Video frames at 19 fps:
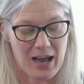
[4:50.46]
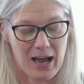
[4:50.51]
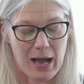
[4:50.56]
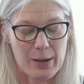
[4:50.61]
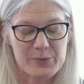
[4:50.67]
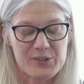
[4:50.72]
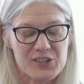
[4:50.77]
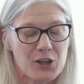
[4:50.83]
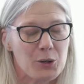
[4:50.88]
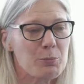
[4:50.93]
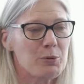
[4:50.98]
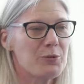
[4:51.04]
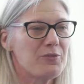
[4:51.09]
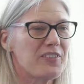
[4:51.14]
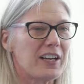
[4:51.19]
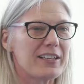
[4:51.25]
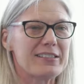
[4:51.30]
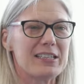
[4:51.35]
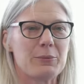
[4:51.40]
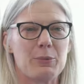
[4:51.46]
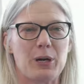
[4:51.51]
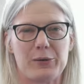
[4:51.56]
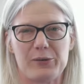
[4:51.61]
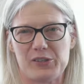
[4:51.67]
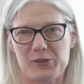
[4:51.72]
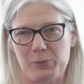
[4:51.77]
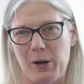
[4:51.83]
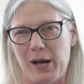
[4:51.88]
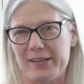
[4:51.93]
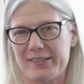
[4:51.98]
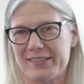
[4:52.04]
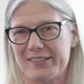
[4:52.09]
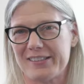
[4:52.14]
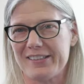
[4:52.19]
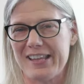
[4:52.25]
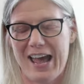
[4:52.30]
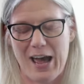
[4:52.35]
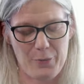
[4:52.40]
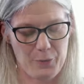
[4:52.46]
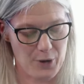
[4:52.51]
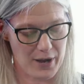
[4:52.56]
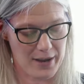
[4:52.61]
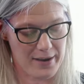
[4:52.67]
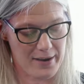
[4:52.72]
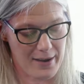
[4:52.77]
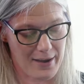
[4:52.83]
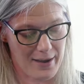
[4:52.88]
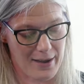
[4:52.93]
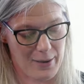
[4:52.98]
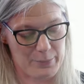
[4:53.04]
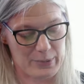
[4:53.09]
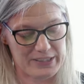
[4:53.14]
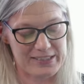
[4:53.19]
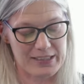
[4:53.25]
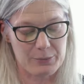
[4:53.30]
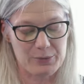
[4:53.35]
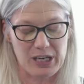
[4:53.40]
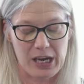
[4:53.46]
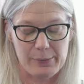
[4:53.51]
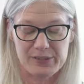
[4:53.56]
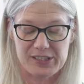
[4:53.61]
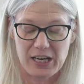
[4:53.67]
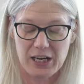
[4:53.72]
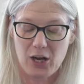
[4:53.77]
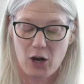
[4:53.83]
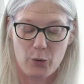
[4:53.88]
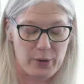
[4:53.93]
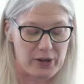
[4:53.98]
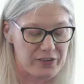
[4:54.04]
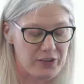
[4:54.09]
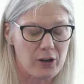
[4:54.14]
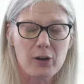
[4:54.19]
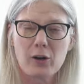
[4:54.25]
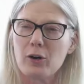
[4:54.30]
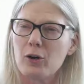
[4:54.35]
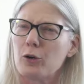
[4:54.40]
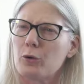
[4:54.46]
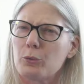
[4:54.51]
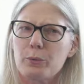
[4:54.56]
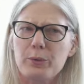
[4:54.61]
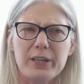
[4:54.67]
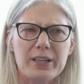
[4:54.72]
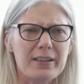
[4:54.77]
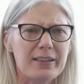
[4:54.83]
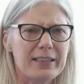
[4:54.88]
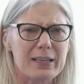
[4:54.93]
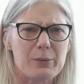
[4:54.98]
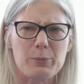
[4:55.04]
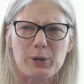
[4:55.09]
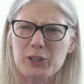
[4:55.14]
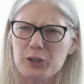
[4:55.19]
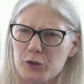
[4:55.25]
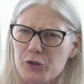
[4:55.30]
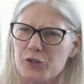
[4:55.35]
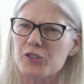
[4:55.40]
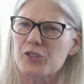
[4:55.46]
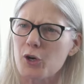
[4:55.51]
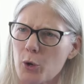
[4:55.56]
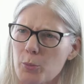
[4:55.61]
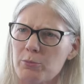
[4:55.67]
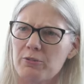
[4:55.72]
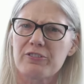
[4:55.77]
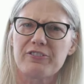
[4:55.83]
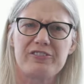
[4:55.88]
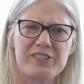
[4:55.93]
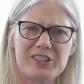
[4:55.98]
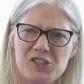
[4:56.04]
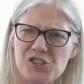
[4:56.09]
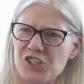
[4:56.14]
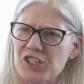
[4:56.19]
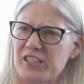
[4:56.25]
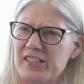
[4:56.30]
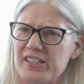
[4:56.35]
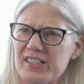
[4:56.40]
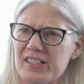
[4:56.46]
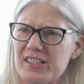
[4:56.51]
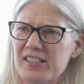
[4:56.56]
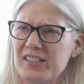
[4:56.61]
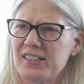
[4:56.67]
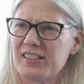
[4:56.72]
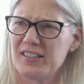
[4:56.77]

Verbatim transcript: I'm still perfecting my response to that one, but sometimes I go with, really, but you're so proficient.